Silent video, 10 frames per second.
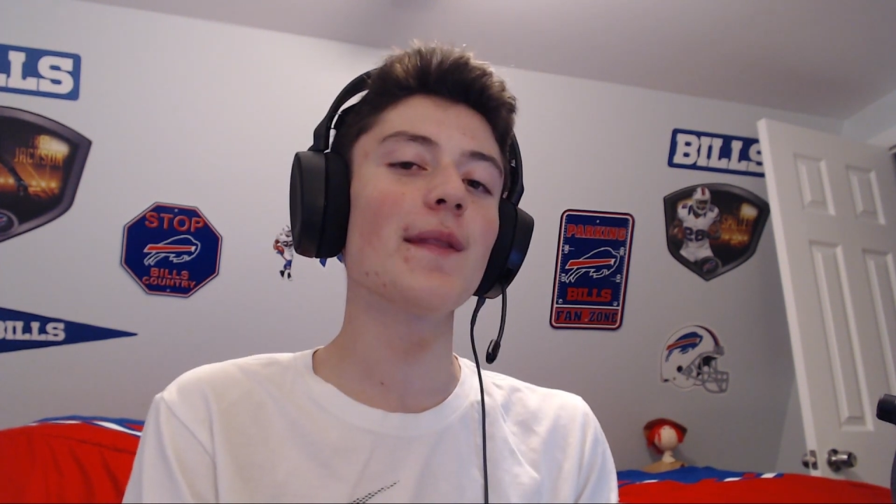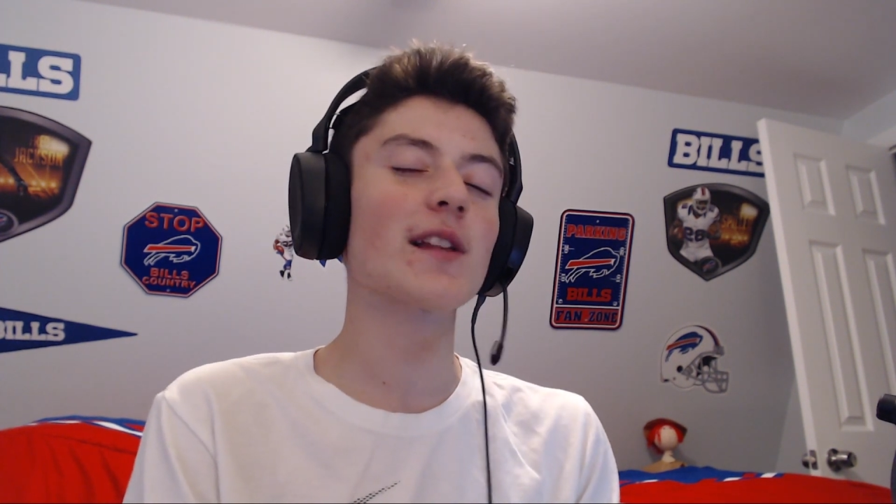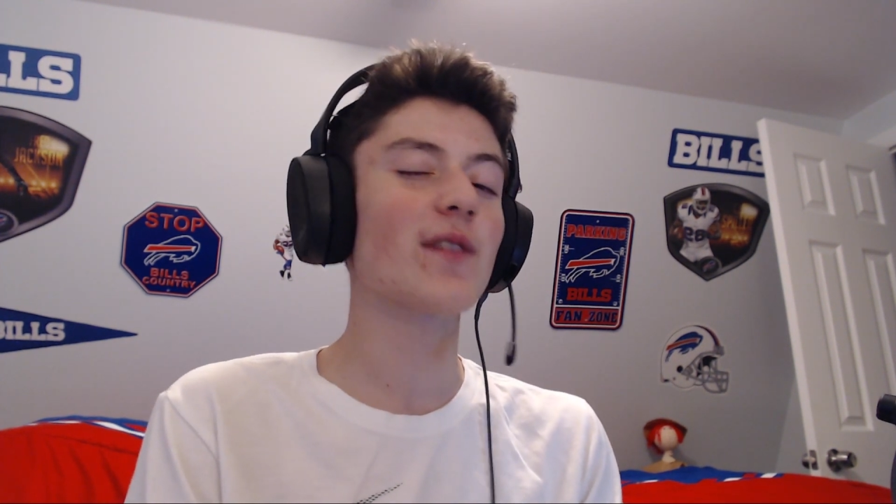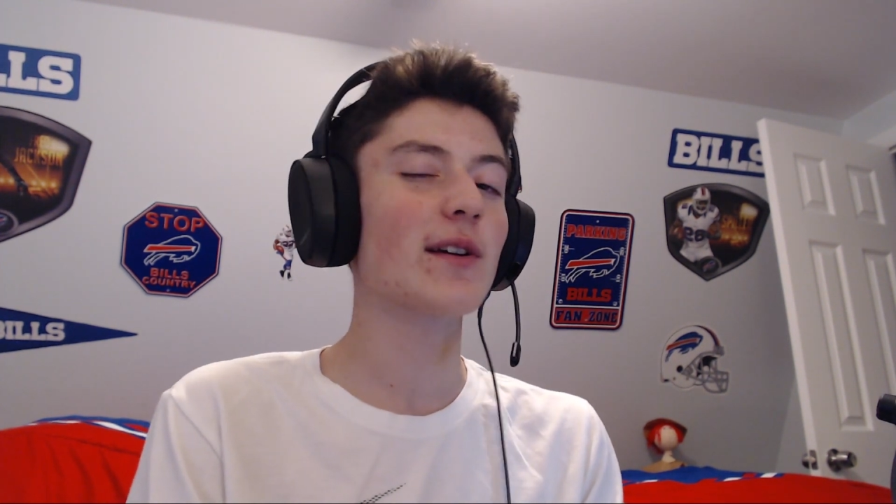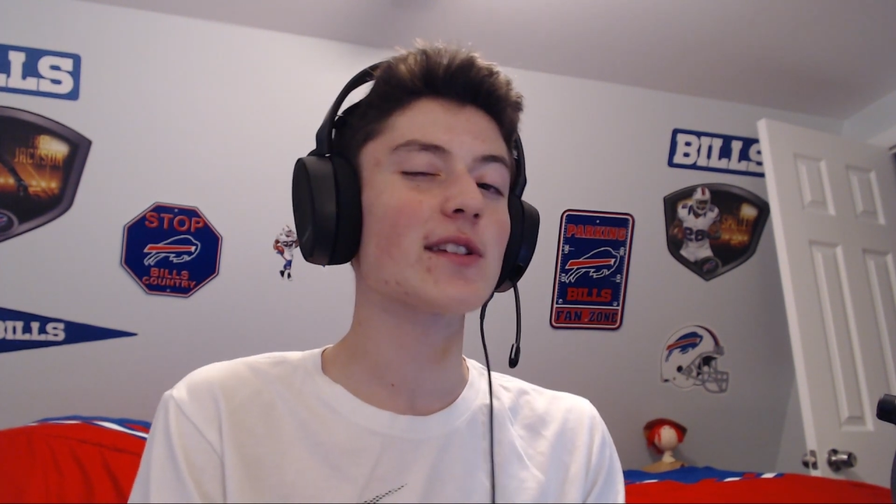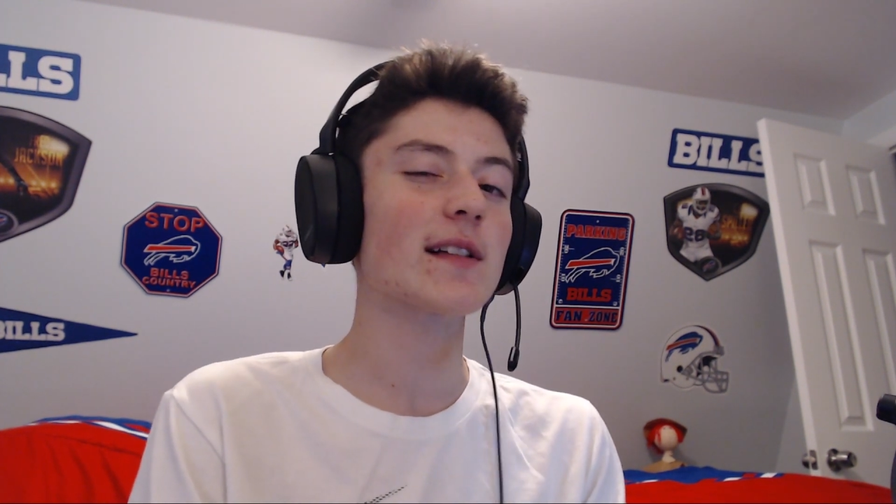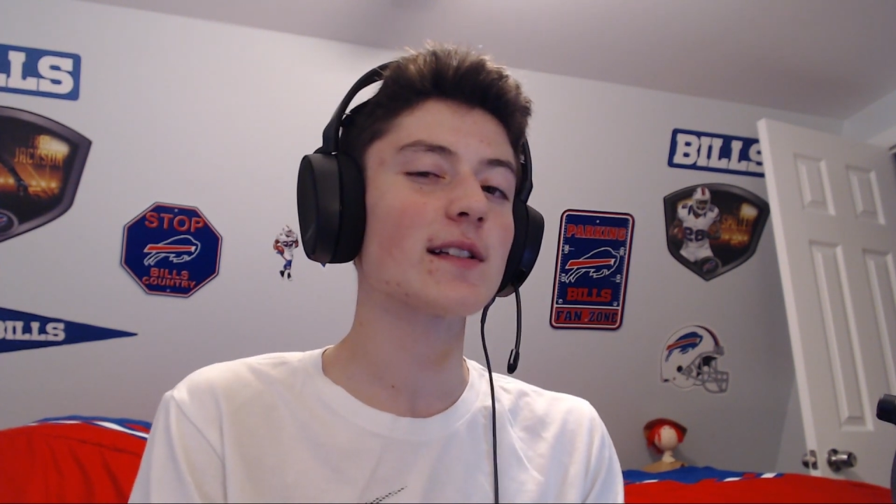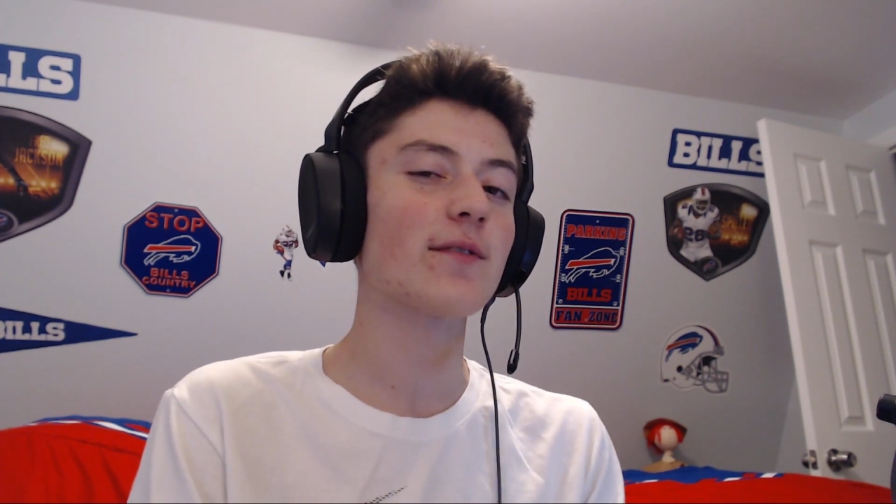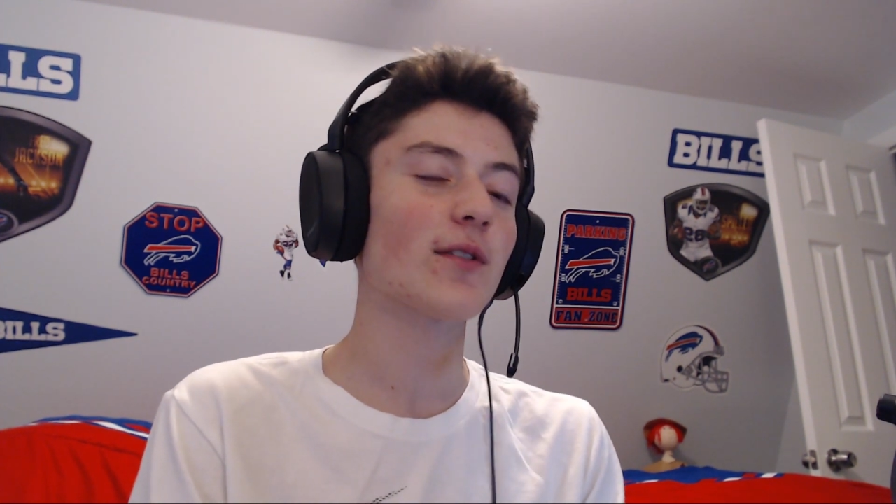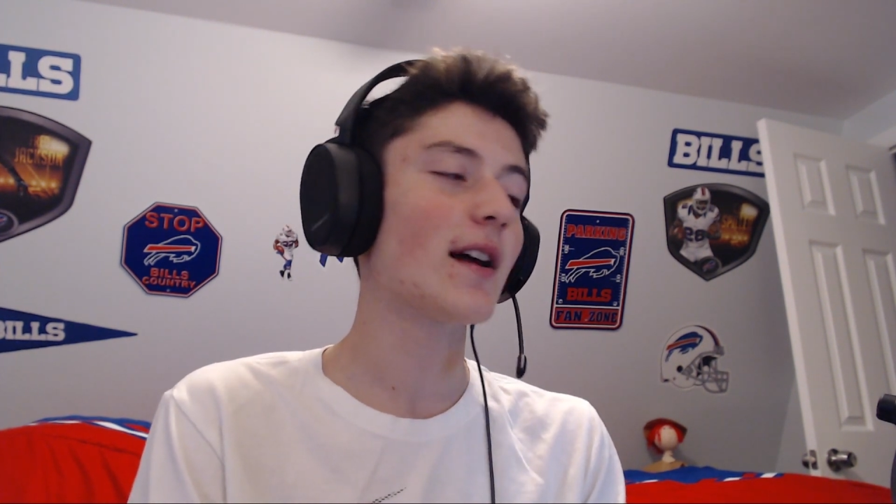that's very
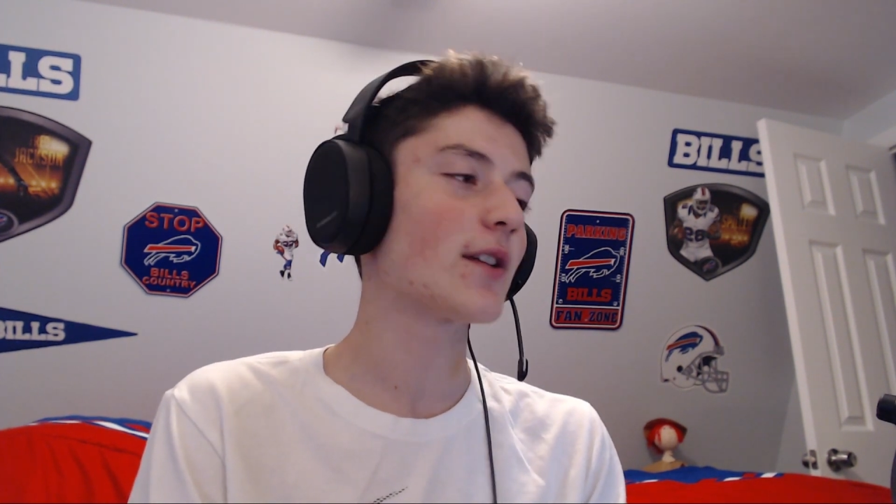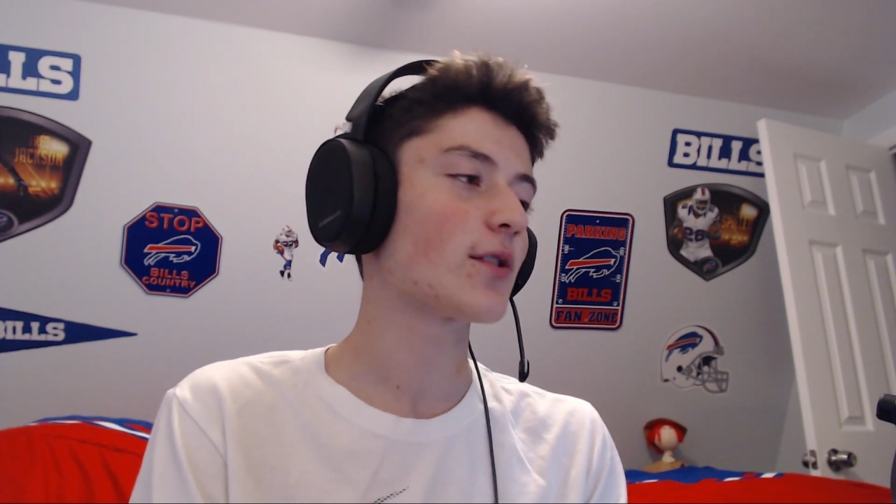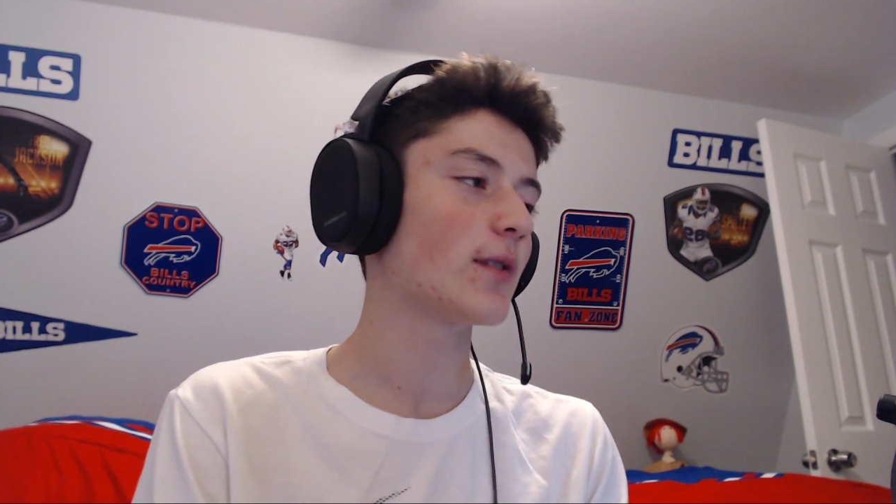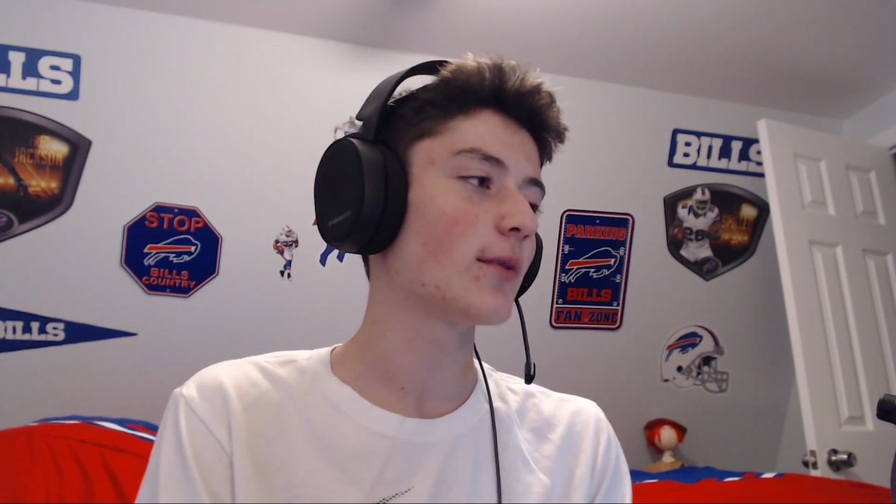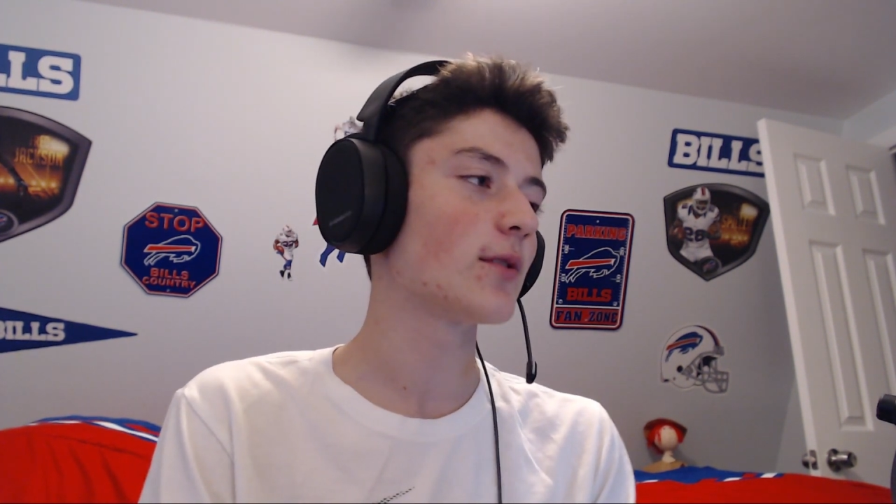sensitive for a lot of streamers.